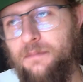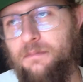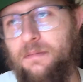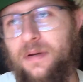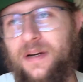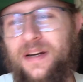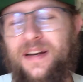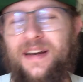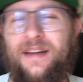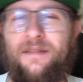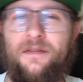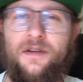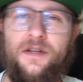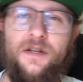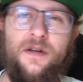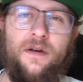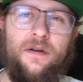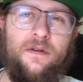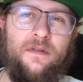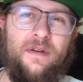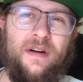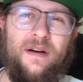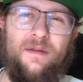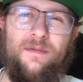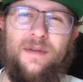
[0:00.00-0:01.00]
but never turn
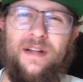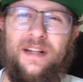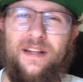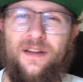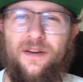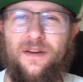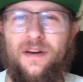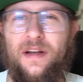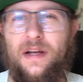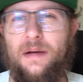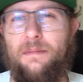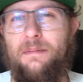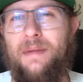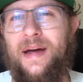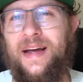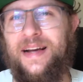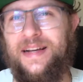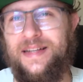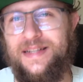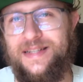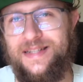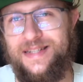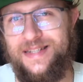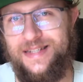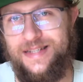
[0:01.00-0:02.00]
around while loading a
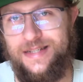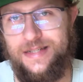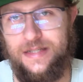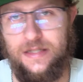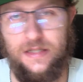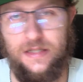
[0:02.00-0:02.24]
magazine.